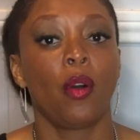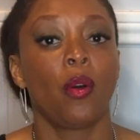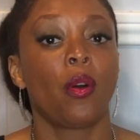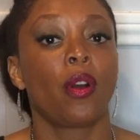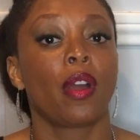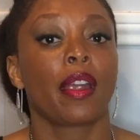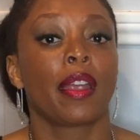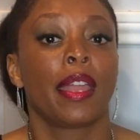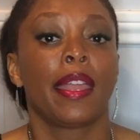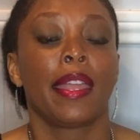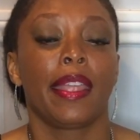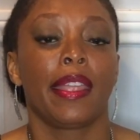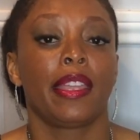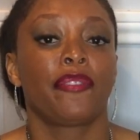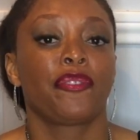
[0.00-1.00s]
Or
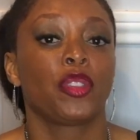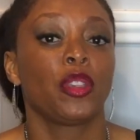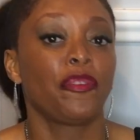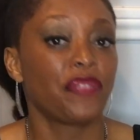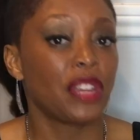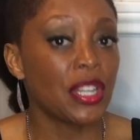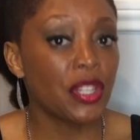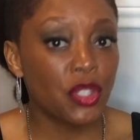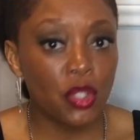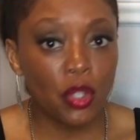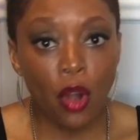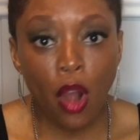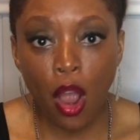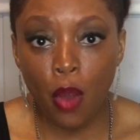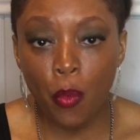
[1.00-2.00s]
if you finished
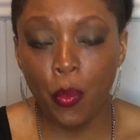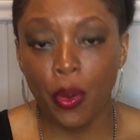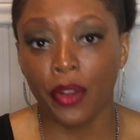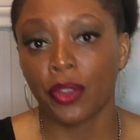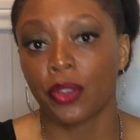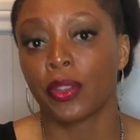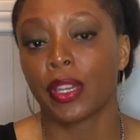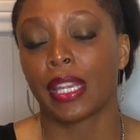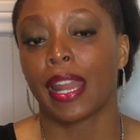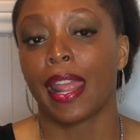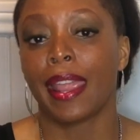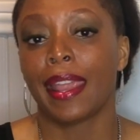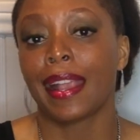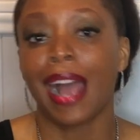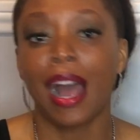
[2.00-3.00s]
your homework, you can
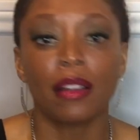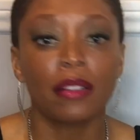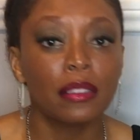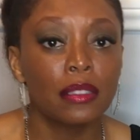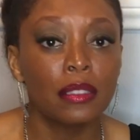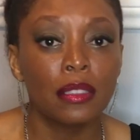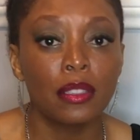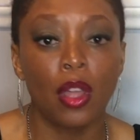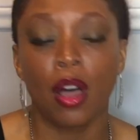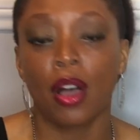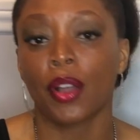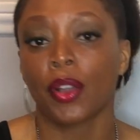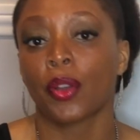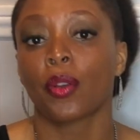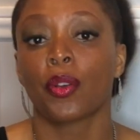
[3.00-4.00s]
hang out a little
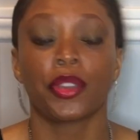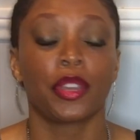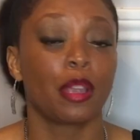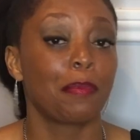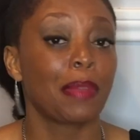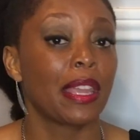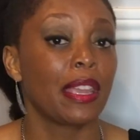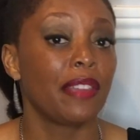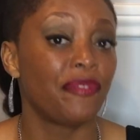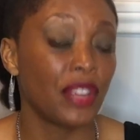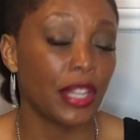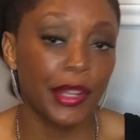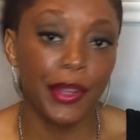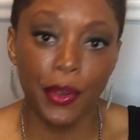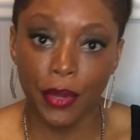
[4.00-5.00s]
longer or you can play a
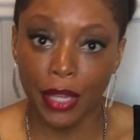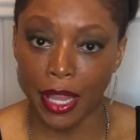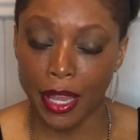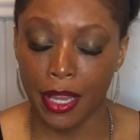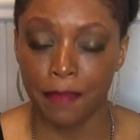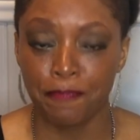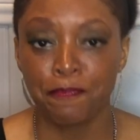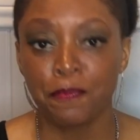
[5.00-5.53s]
video game.